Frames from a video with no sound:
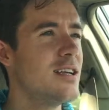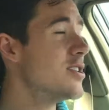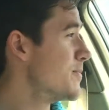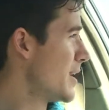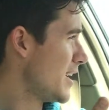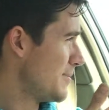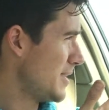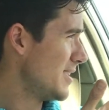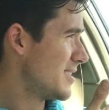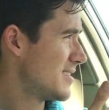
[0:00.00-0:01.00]
There's
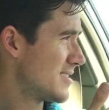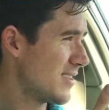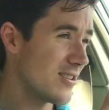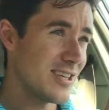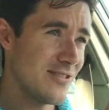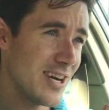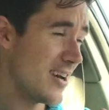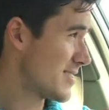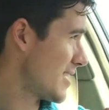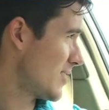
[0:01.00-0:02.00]
Miami. It's literally right
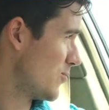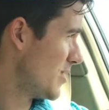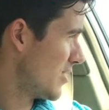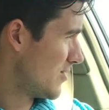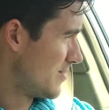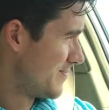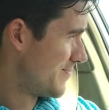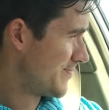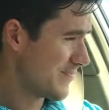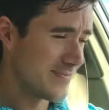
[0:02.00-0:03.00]
outside the window.
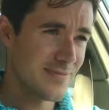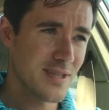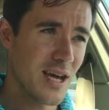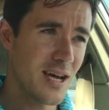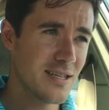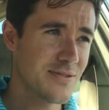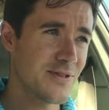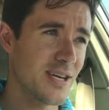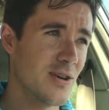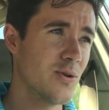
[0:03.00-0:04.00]
God, it's
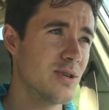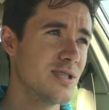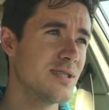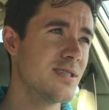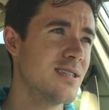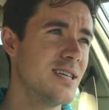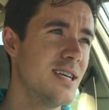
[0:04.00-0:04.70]
freaking gorgeous.